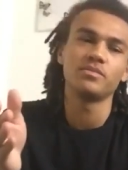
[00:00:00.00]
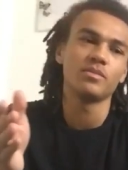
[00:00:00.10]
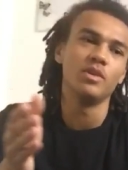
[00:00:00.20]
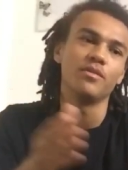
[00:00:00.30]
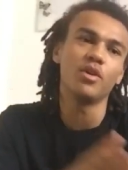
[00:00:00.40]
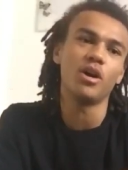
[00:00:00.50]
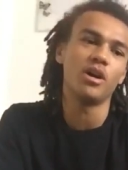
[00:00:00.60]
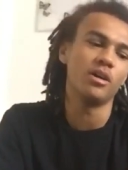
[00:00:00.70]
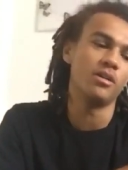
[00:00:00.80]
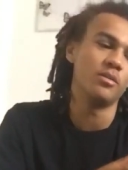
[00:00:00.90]
you've got
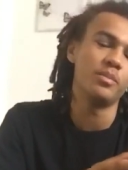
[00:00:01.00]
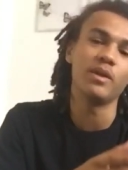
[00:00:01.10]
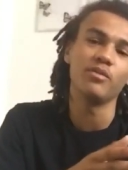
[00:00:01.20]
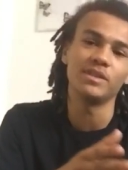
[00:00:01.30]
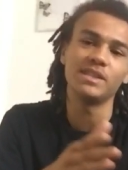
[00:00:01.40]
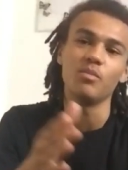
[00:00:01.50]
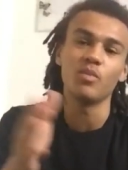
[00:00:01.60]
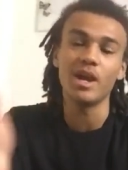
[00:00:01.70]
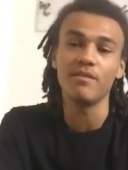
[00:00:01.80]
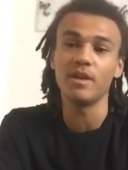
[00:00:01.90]
to be on the same
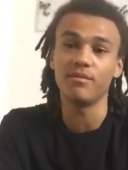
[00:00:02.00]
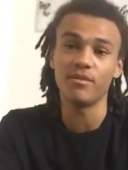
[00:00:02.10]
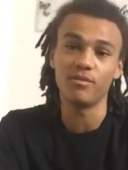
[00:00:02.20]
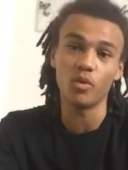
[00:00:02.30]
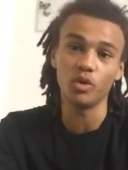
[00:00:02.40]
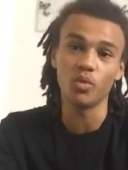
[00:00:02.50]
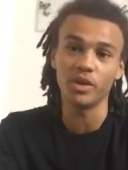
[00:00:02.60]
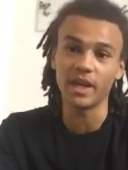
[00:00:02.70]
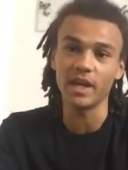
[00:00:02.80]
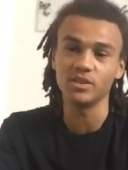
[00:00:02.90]
wavelength of what you want to
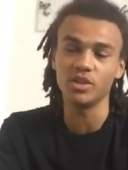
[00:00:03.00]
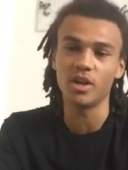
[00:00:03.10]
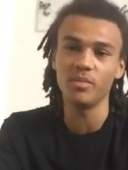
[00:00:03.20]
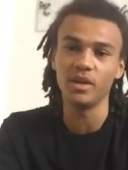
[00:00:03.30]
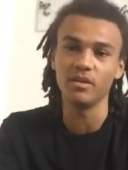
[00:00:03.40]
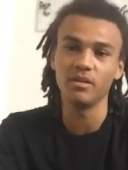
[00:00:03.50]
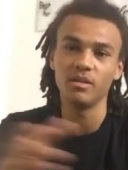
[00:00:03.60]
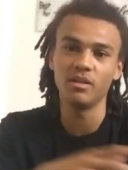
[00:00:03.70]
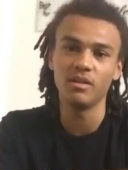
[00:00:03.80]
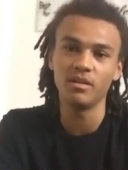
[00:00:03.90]
get. Do you know what I mean?
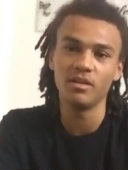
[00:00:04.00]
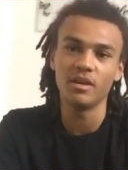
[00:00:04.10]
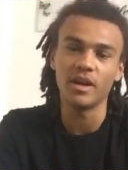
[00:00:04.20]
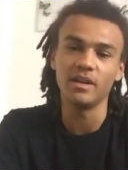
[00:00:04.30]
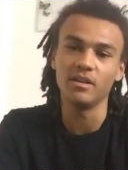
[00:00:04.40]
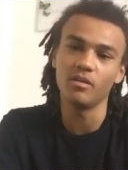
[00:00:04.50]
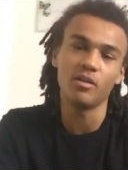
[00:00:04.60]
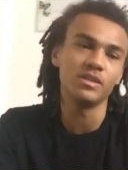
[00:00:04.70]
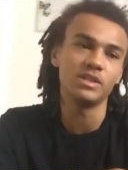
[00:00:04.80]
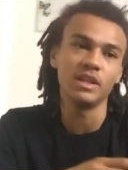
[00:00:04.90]
And
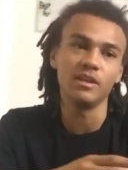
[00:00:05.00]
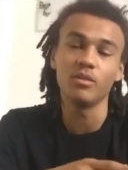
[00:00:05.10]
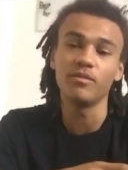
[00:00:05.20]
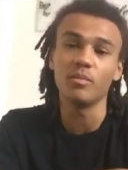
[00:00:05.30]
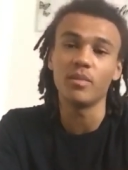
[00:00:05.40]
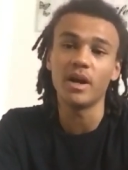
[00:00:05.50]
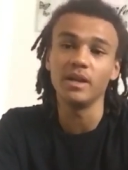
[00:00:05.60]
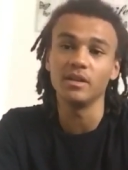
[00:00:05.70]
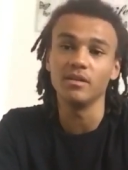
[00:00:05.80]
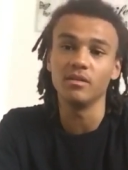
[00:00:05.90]
obviously with your mind
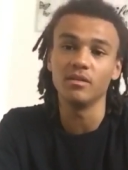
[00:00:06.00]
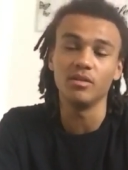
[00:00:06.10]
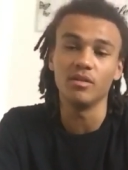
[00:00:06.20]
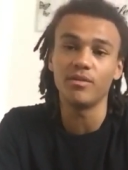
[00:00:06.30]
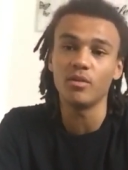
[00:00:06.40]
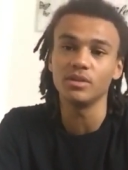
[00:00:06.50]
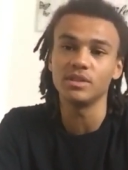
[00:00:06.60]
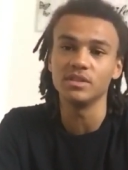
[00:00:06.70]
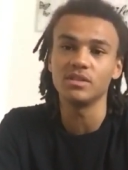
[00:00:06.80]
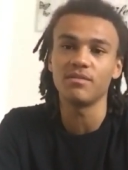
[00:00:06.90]
and your thoughts
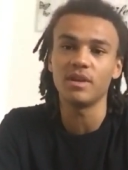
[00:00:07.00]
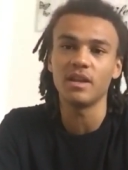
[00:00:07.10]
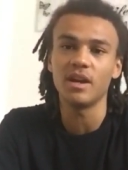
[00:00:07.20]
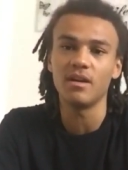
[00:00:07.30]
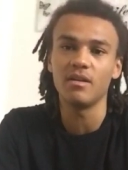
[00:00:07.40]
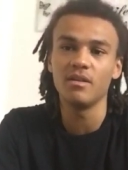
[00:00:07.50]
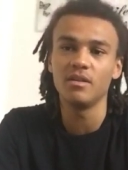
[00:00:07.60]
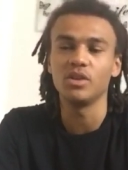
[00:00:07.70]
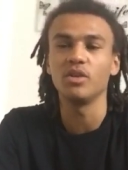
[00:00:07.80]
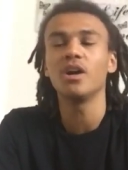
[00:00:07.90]
and stuff like that.
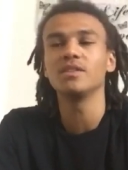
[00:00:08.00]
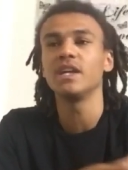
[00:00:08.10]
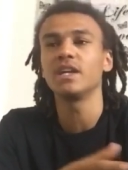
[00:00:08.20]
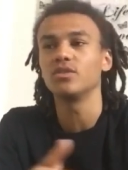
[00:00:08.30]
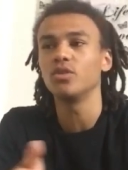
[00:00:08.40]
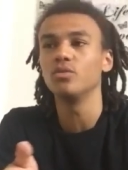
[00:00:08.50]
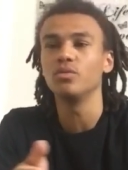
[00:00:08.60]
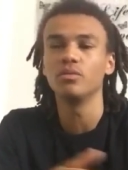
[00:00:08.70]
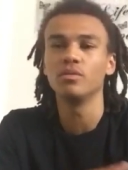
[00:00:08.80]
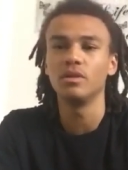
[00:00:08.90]
So you can't take it too,
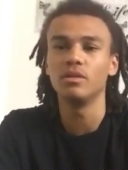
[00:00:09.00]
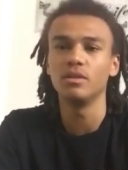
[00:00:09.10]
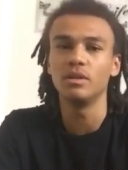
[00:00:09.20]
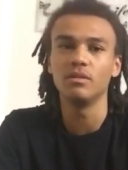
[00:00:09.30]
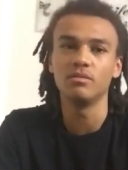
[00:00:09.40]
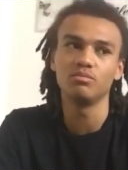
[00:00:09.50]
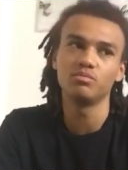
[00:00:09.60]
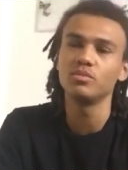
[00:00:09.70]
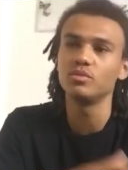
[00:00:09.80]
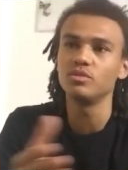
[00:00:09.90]

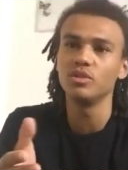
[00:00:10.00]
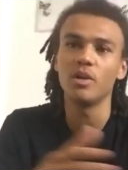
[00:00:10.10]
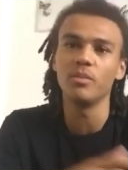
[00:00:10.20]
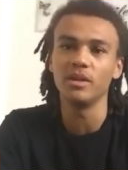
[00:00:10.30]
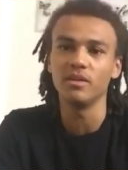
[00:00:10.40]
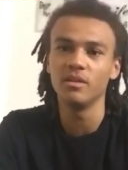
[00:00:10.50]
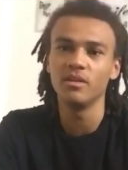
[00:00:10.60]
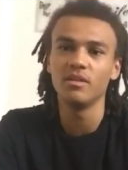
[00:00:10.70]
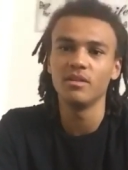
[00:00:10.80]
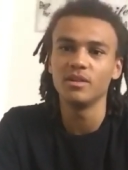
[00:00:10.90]
you know what I mean,
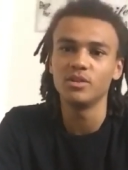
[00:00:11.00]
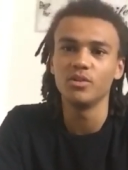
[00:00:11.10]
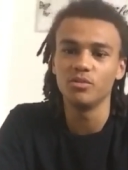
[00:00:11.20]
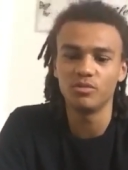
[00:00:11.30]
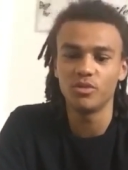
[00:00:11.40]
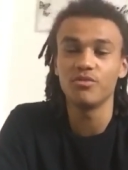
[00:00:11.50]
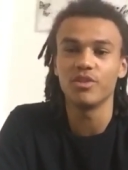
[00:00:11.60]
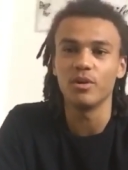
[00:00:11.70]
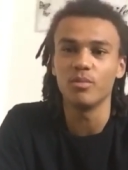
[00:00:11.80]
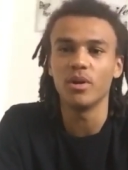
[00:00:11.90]
too
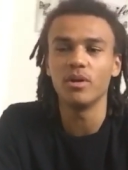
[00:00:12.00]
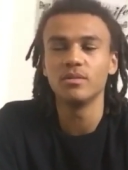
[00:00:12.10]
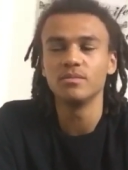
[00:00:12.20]
real, but